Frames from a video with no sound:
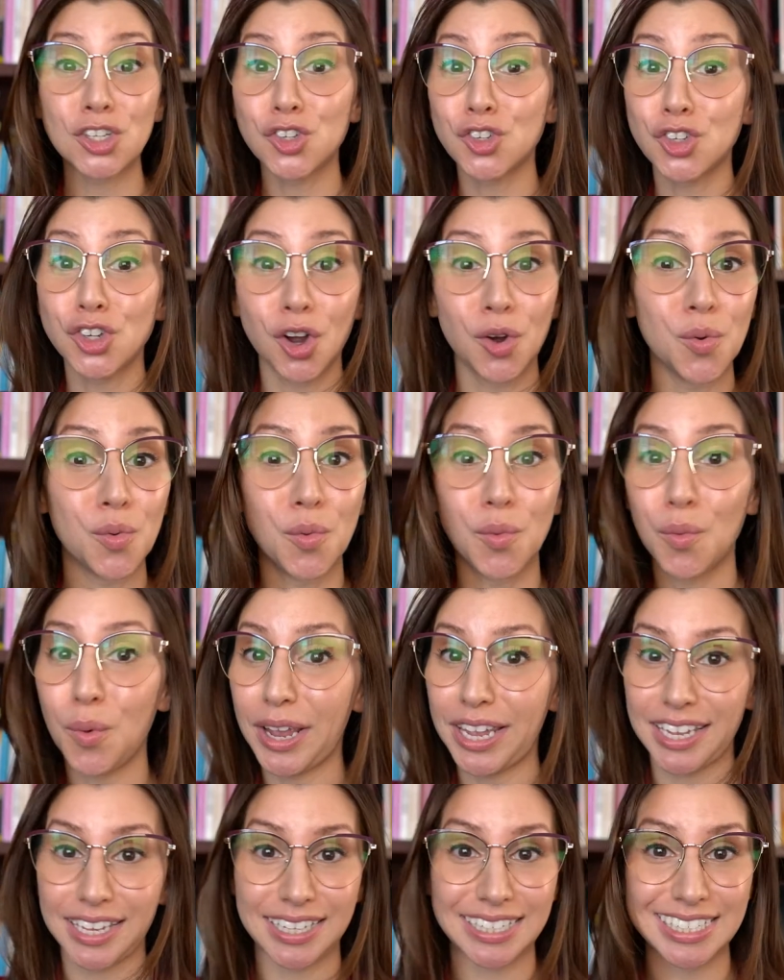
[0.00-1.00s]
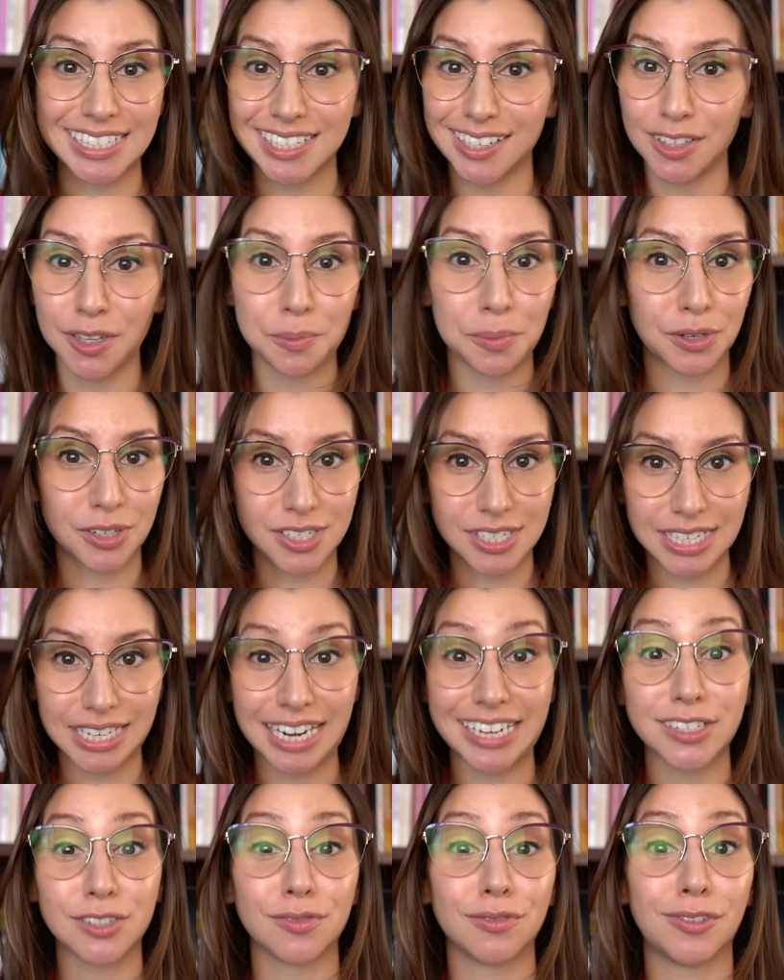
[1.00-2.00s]
Don't wait until a person
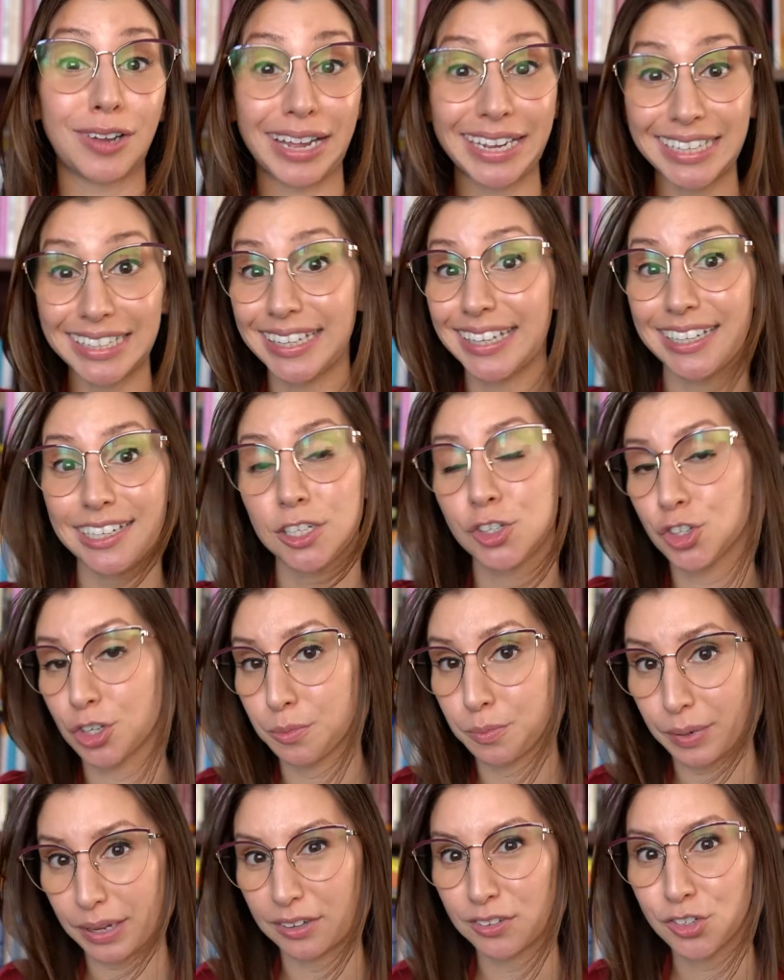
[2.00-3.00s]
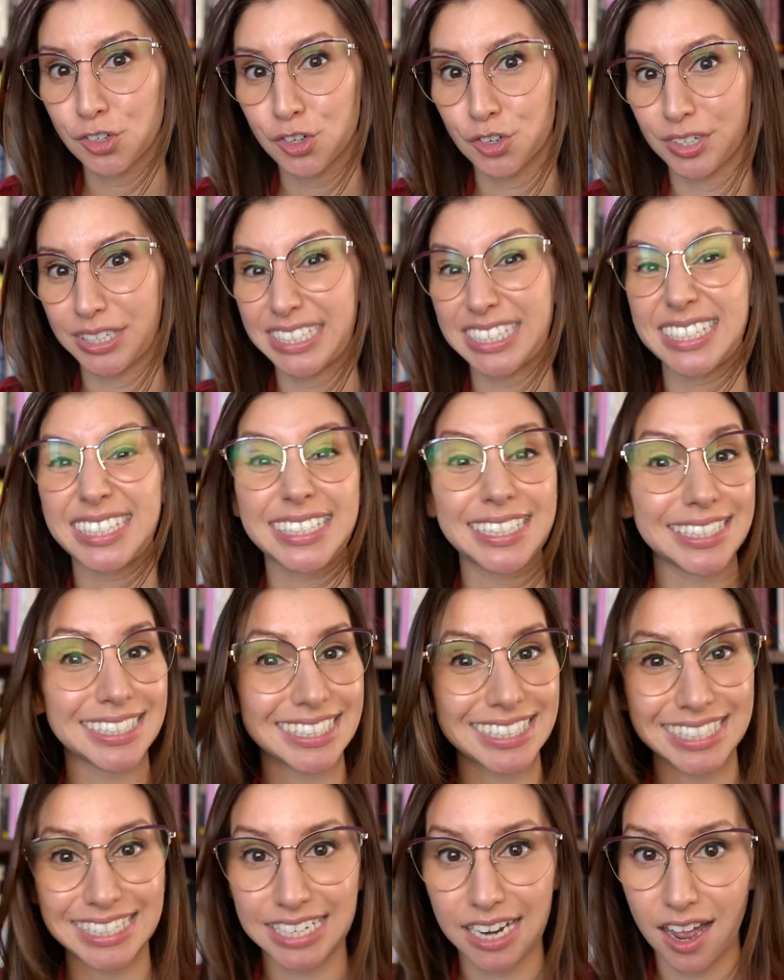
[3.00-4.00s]
has violated your boundary a
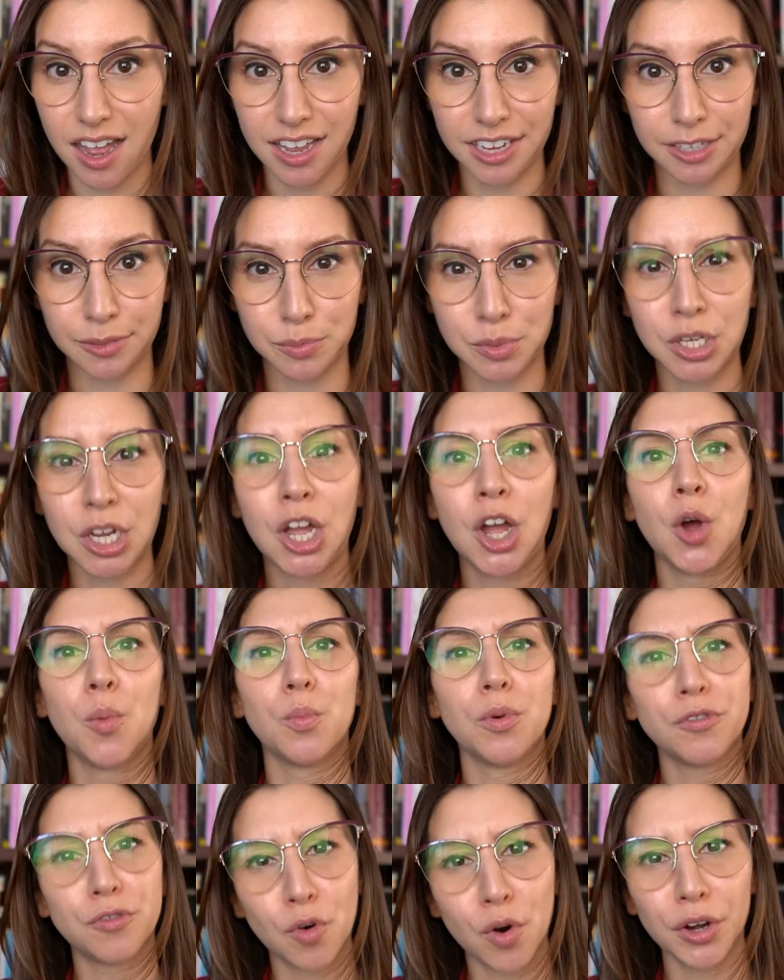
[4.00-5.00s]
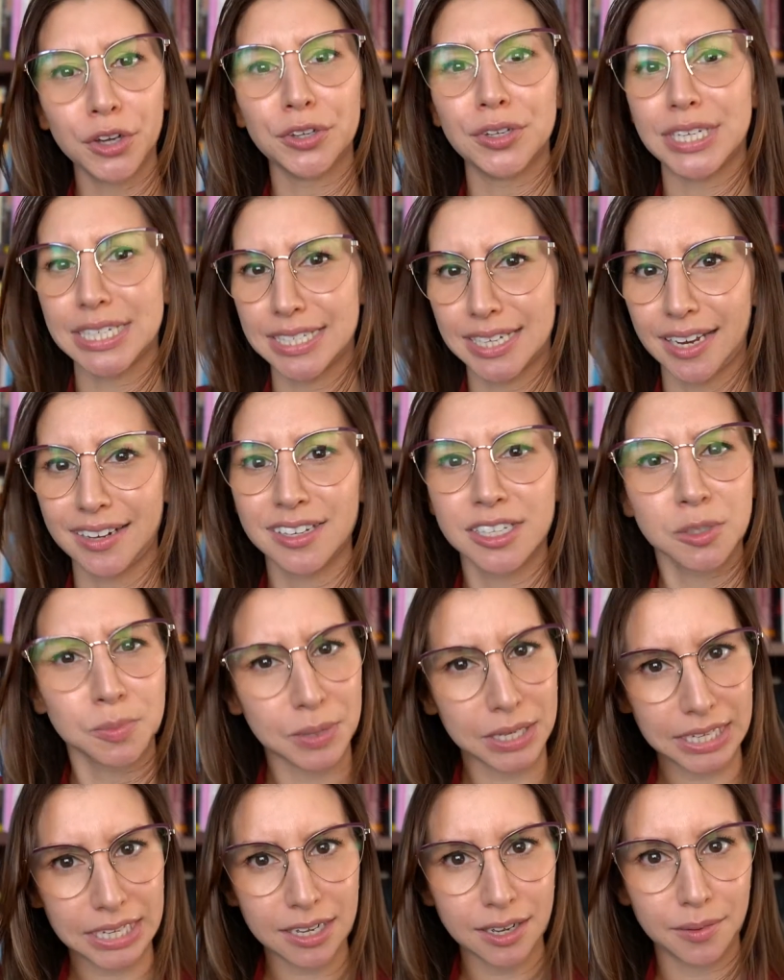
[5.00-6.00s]
dozen times before you decide to
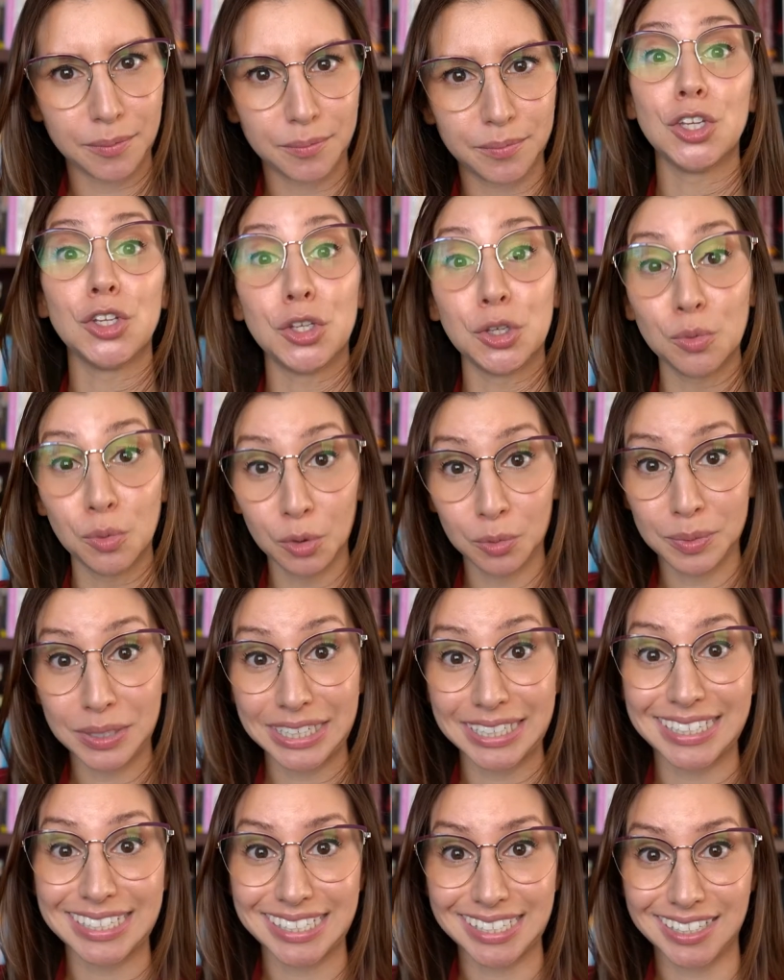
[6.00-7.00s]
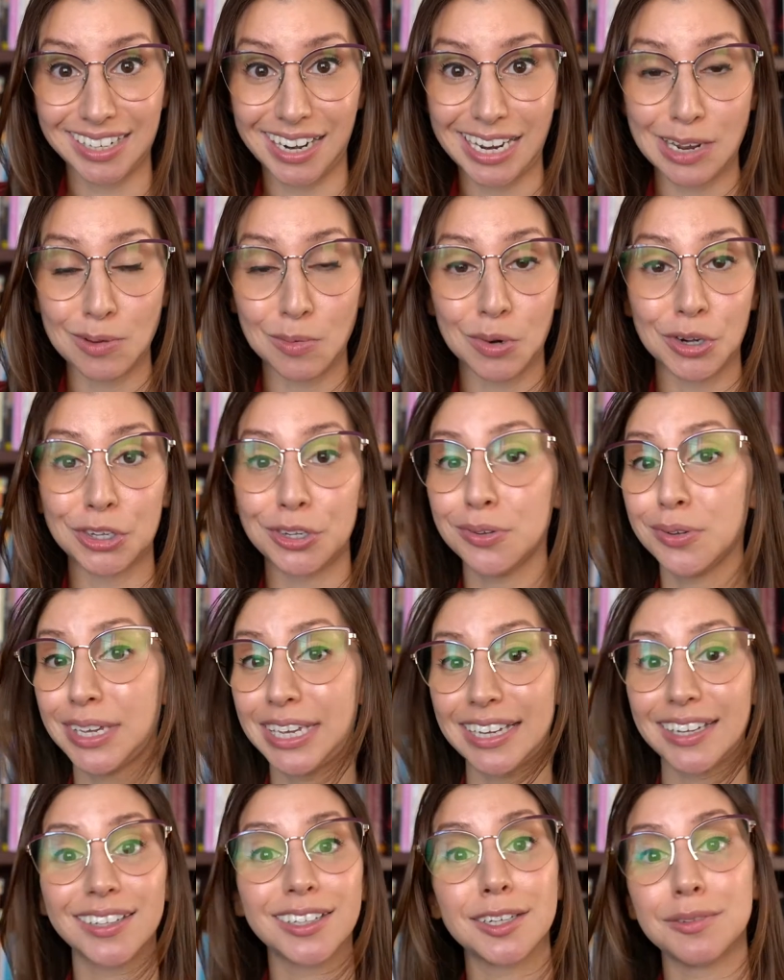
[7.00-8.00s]
speak up. You will be in a state where you
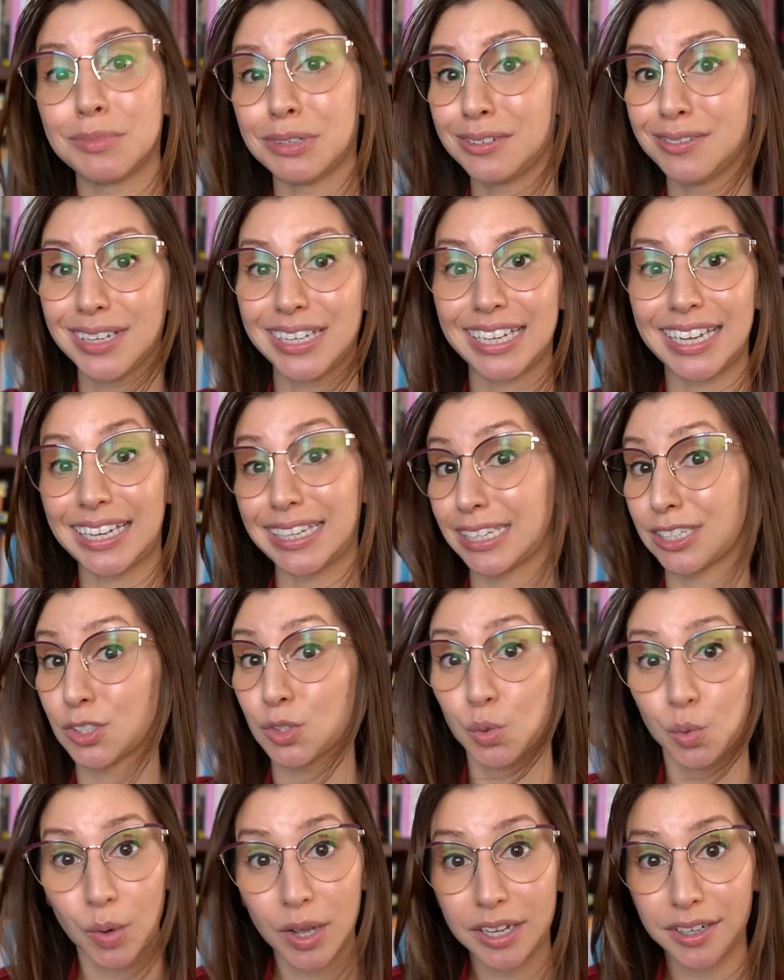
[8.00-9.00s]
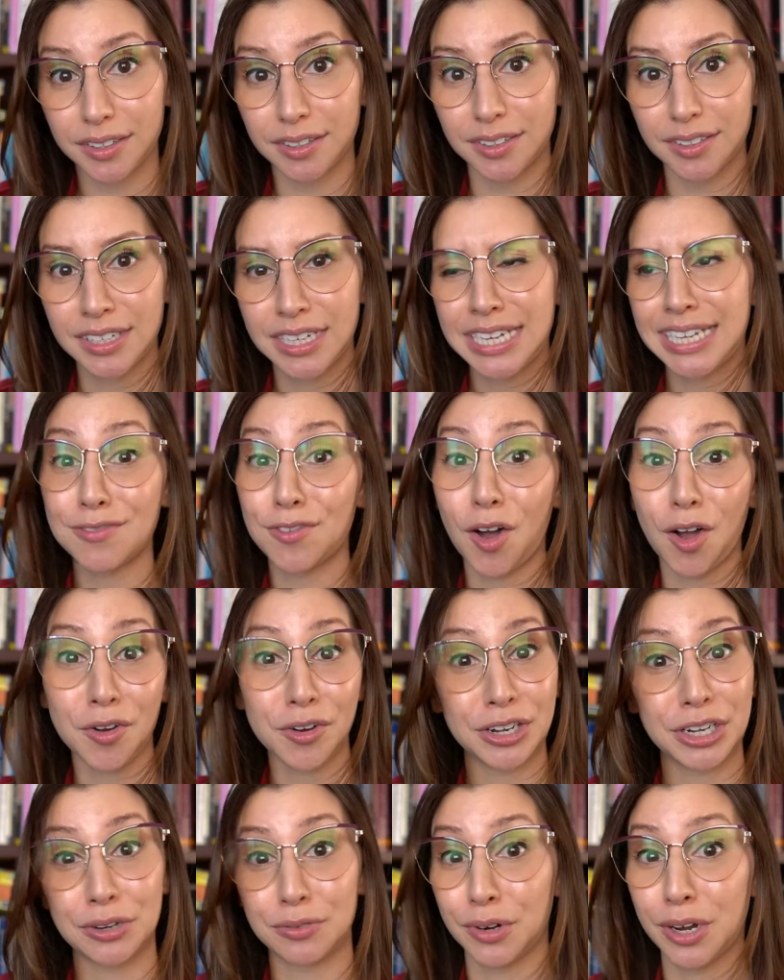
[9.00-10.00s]
can't communicate as well. They've
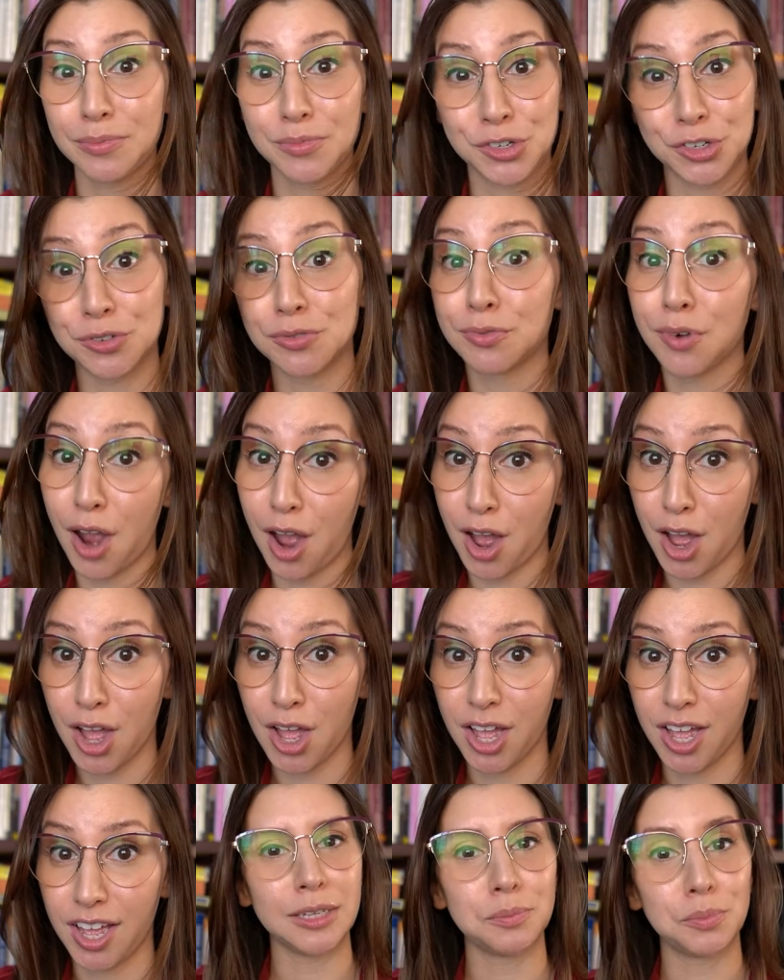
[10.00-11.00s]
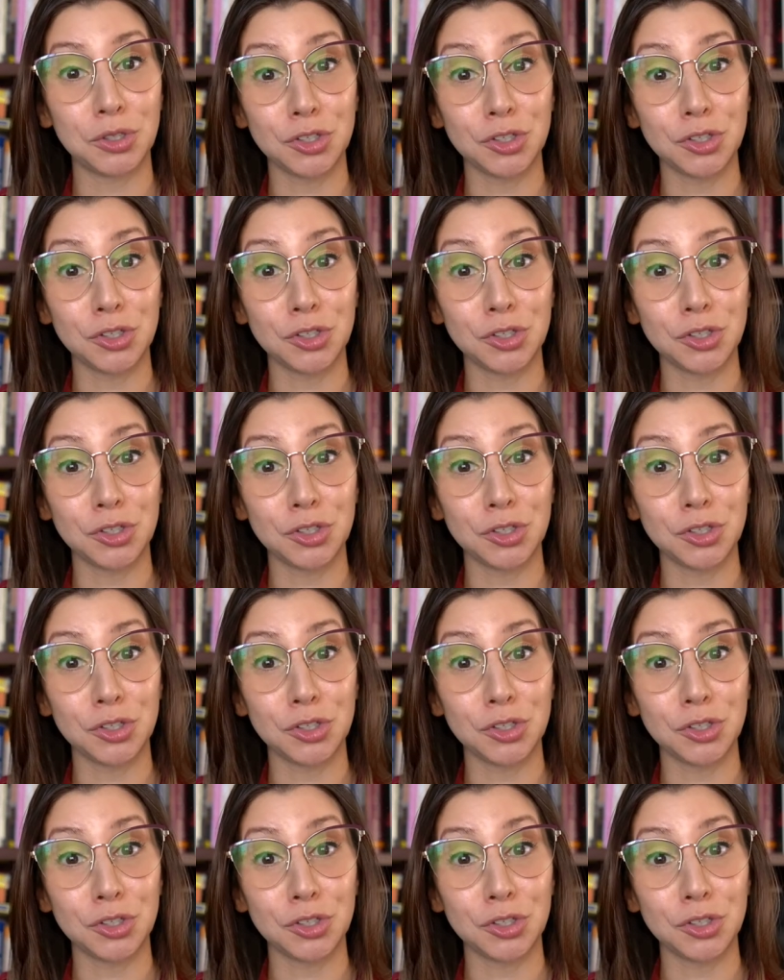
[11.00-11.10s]
already rubbed you raw. It